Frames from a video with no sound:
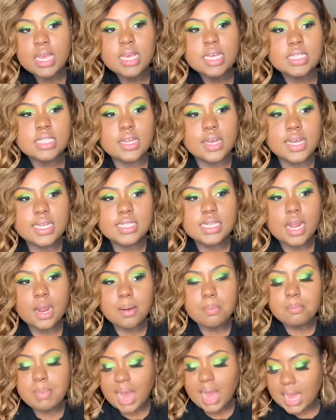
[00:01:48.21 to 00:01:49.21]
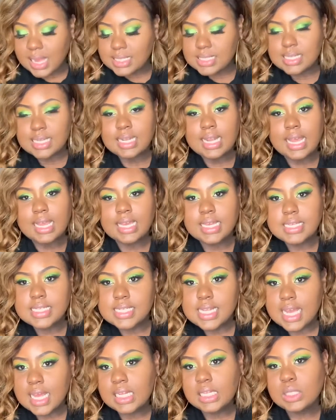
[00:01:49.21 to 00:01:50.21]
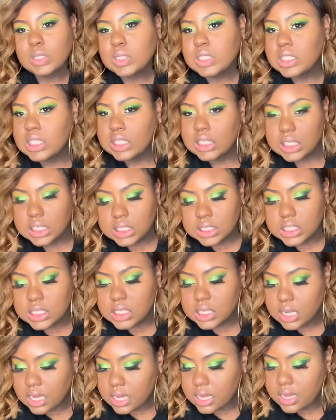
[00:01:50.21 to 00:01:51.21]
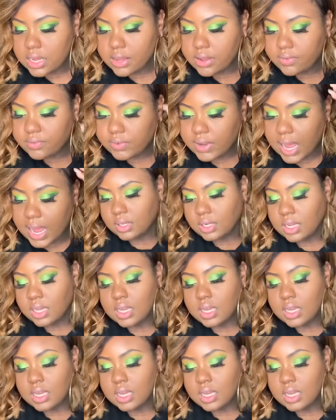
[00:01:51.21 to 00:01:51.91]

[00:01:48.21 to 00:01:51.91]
So as they're boxing, like he's saying little slick stuff like